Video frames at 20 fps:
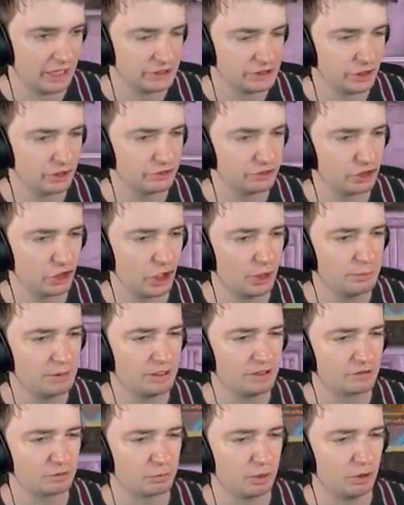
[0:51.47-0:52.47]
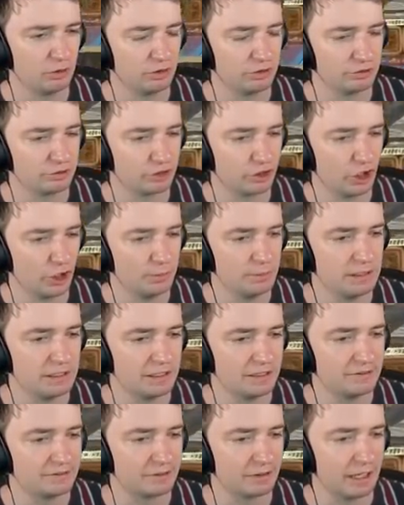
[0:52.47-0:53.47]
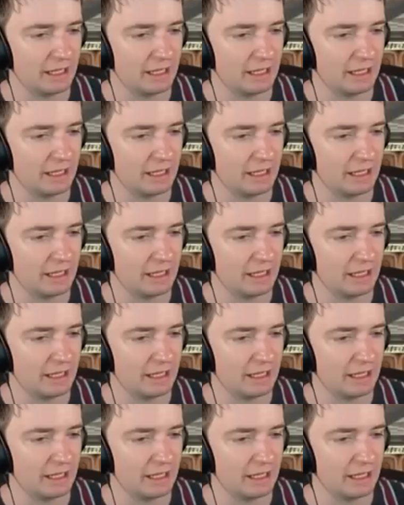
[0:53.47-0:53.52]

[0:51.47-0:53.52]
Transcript: I chose Kirby as well, because Kirby is,